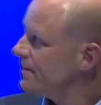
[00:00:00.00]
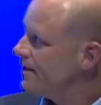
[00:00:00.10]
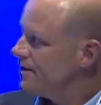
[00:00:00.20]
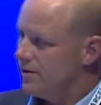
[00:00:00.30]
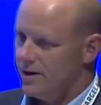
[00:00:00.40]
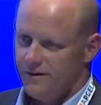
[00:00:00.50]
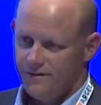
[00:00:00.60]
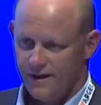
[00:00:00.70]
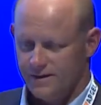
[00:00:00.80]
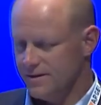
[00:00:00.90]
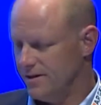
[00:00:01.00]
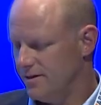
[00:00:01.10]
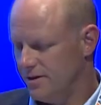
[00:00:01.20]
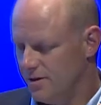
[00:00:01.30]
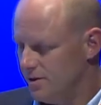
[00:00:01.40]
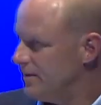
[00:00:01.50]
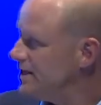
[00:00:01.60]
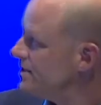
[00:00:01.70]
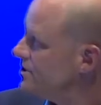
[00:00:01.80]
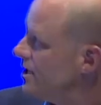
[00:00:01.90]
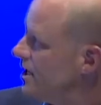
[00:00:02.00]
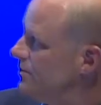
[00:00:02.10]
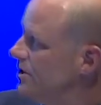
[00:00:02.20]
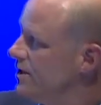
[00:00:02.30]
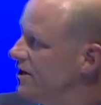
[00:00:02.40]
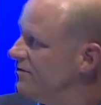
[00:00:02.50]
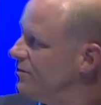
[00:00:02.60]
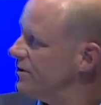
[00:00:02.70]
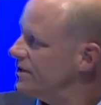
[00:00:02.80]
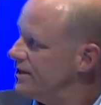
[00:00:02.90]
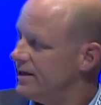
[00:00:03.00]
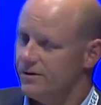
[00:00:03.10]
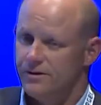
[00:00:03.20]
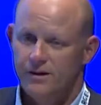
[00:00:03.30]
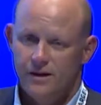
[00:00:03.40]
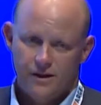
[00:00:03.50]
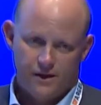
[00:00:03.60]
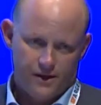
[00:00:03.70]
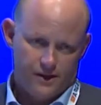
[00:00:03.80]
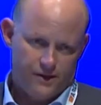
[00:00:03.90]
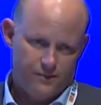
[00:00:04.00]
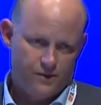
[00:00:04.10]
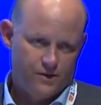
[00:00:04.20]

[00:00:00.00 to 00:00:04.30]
The ONF has done an amazing job of pulling together a